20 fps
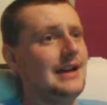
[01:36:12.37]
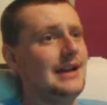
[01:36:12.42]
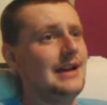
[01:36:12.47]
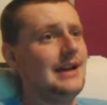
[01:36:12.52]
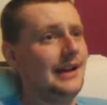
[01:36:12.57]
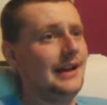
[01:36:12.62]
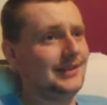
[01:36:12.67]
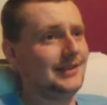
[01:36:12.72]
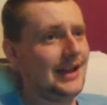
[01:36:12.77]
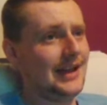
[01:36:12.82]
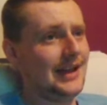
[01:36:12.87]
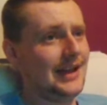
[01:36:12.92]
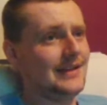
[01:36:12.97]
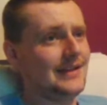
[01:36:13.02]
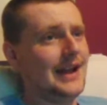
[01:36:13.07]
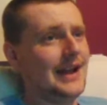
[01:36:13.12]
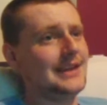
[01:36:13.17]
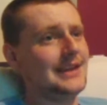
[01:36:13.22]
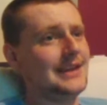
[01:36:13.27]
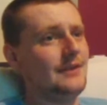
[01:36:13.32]
I say
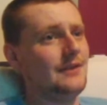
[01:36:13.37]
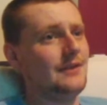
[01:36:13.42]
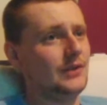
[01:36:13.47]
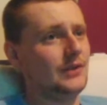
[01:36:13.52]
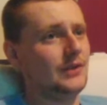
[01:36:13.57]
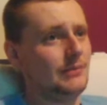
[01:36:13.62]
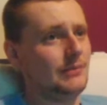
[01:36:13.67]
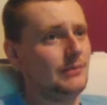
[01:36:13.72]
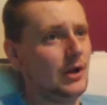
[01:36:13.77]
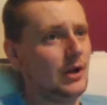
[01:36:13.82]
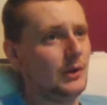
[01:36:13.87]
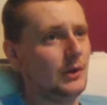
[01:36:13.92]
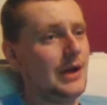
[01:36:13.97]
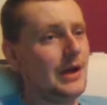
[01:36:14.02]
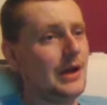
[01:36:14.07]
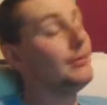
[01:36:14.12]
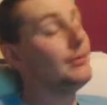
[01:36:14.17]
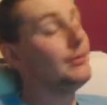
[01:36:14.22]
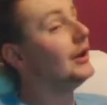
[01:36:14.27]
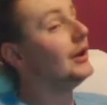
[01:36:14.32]
that, he gives the ball
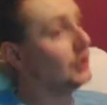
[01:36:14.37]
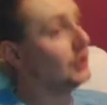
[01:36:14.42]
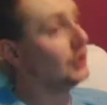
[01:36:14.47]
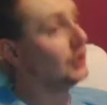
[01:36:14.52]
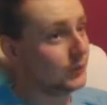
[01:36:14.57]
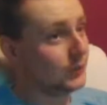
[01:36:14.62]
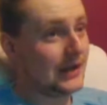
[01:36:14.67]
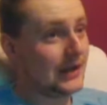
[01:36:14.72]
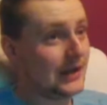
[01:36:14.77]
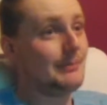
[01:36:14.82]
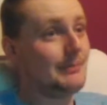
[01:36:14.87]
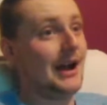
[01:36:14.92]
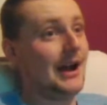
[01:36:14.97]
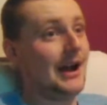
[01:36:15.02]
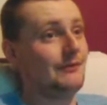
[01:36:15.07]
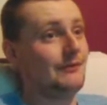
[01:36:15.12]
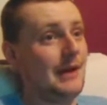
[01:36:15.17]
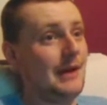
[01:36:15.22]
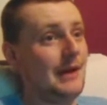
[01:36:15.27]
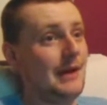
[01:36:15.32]
away, but he does win it
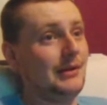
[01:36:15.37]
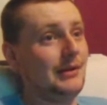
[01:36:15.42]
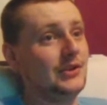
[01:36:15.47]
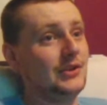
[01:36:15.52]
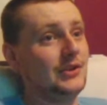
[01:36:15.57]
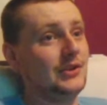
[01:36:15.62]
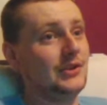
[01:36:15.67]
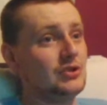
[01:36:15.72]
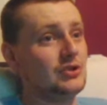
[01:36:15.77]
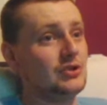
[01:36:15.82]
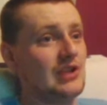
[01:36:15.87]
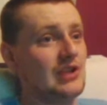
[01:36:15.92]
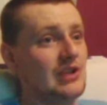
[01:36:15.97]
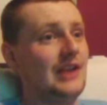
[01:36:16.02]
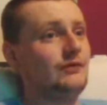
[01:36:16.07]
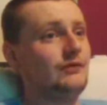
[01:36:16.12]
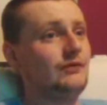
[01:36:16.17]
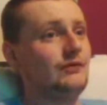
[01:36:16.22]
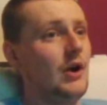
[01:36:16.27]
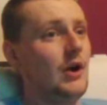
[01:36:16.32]
back. Fair play to him. And he
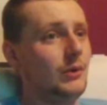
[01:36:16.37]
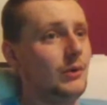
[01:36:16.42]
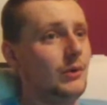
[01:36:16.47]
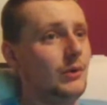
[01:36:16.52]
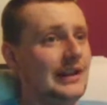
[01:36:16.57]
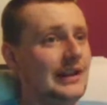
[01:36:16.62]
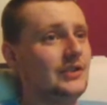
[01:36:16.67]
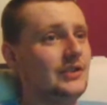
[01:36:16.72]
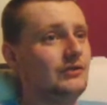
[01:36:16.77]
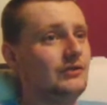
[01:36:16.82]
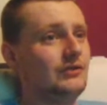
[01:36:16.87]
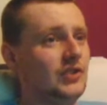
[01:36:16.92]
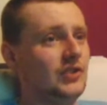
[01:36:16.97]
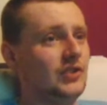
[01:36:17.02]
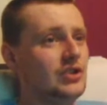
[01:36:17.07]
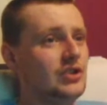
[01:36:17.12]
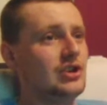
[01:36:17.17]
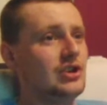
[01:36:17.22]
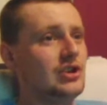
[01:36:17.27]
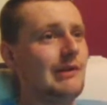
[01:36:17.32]
drives forward, lays off
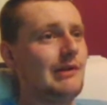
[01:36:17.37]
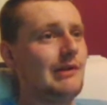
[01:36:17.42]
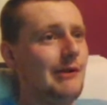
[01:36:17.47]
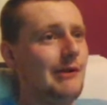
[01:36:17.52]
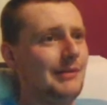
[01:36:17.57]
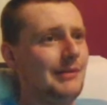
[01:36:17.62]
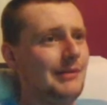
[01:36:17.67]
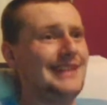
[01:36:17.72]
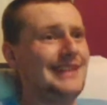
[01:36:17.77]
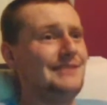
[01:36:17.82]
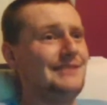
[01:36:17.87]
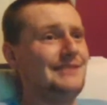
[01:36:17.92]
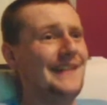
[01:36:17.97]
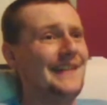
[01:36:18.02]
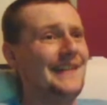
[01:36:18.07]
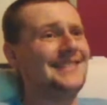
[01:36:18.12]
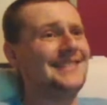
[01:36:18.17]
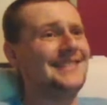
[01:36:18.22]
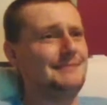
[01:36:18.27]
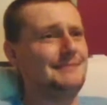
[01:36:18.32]
Sergio Aguero, playing
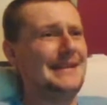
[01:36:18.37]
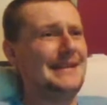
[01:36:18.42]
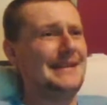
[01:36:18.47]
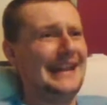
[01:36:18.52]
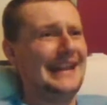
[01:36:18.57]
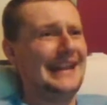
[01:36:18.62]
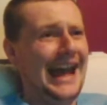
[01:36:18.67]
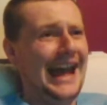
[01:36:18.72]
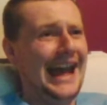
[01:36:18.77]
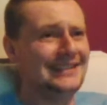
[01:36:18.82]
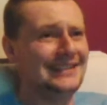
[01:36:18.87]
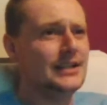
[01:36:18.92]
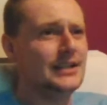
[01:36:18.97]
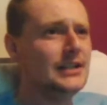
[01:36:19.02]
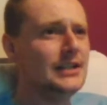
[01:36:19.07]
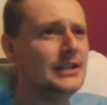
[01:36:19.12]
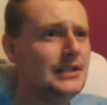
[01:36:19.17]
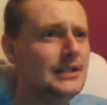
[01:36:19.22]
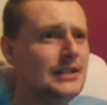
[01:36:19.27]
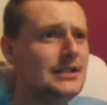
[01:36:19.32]
defensive mid again.
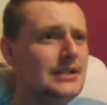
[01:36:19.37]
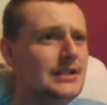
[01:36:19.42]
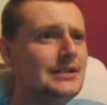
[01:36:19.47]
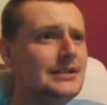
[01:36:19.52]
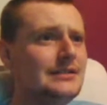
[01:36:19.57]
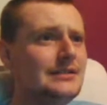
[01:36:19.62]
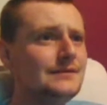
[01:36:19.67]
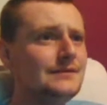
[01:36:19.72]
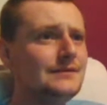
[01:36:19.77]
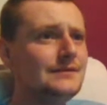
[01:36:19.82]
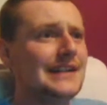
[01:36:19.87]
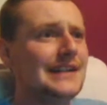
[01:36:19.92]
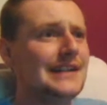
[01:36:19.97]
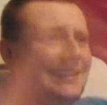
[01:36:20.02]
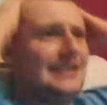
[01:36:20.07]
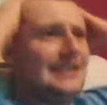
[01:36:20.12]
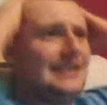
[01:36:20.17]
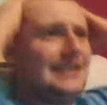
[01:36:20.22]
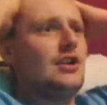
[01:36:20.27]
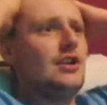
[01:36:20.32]

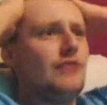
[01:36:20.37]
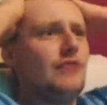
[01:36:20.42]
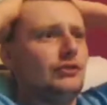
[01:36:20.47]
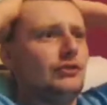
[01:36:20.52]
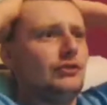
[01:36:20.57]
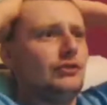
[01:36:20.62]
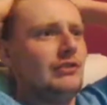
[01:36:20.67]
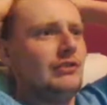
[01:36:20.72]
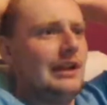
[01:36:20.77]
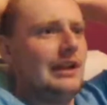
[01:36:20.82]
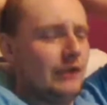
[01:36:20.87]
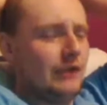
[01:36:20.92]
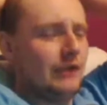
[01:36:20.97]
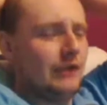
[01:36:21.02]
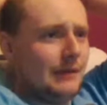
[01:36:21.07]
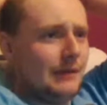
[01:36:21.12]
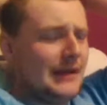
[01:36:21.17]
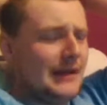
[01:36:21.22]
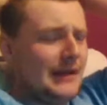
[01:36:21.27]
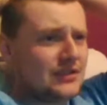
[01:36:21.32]
Fernandinho and Rodri are
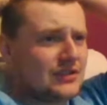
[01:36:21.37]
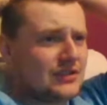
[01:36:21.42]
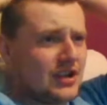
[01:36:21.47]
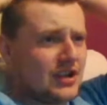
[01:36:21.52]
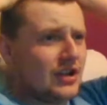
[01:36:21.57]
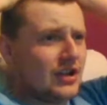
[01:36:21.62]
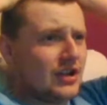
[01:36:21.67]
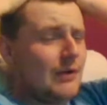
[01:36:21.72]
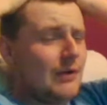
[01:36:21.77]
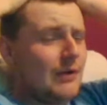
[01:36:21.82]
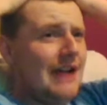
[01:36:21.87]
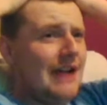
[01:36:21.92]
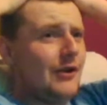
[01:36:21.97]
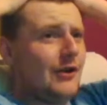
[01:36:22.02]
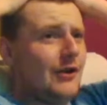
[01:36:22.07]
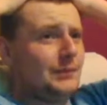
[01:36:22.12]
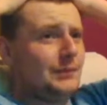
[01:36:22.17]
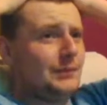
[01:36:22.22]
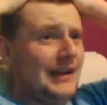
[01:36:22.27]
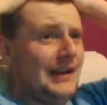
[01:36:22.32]
on the pitch, and
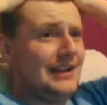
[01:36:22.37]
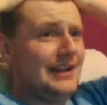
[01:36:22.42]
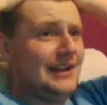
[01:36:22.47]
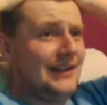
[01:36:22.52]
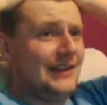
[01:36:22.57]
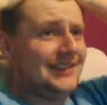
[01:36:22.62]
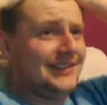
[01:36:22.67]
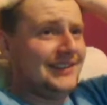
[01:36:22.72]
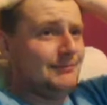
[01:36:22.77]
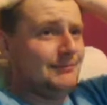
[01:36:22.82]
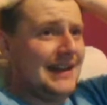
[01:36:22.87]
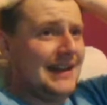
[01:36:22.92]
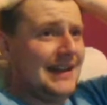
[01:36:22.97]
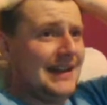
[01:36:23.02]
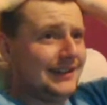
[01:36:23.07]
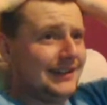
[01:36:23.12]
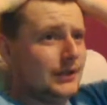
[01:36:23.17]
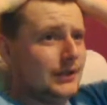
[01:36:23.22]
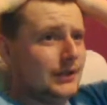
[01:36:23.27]
Aguero is playing defensive mid.